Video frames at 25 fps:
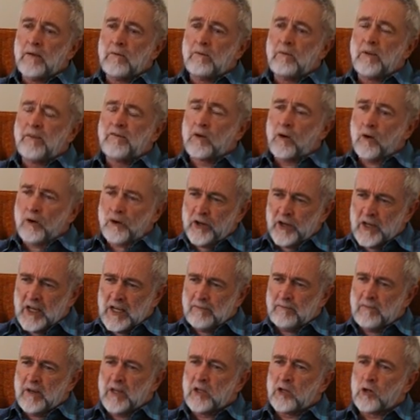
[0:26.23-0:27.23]
we've got an
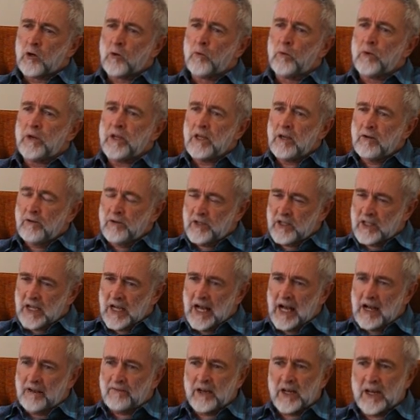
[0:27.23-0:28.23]
image, or we used to
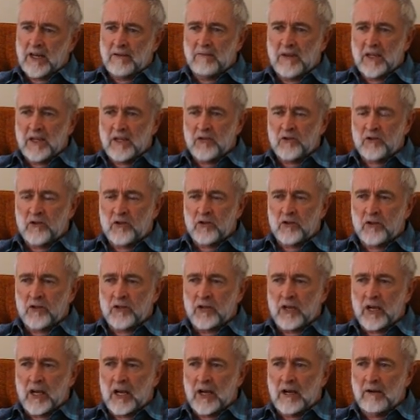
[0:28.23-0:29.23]
have an image,
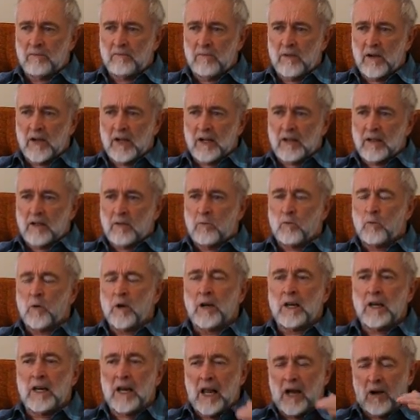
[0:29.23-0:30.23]
that
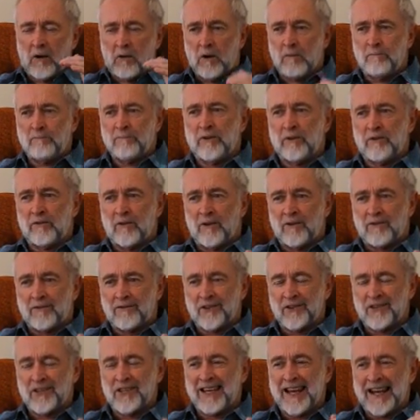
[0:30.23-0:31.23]
we're low on
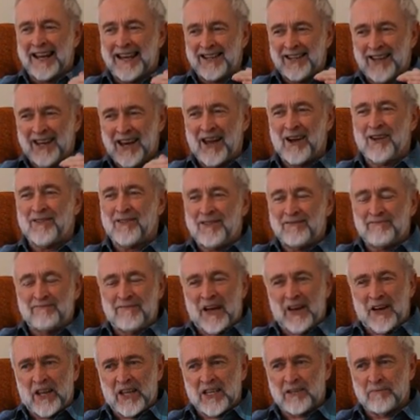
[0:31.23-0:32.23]
bureaucracy and low on
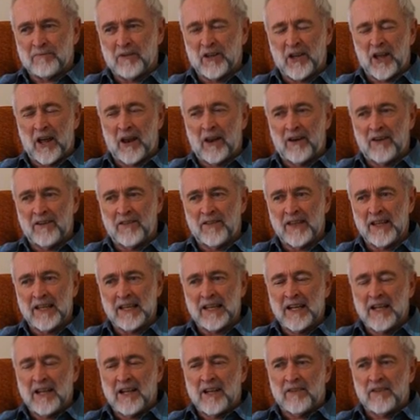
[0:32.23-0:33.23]
management, and I think
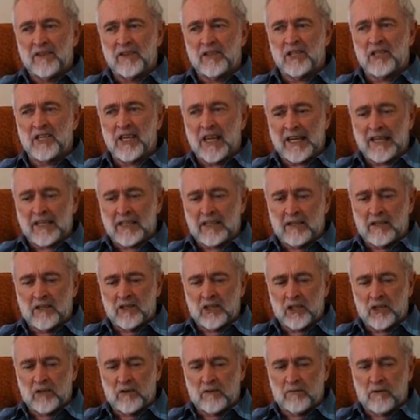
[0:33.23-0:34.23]
the sector
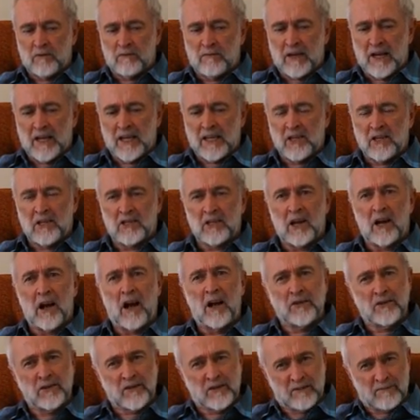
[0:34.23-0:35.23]
still remains
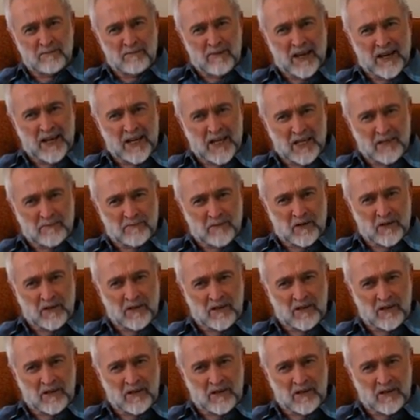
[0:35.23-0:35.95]
undermanaged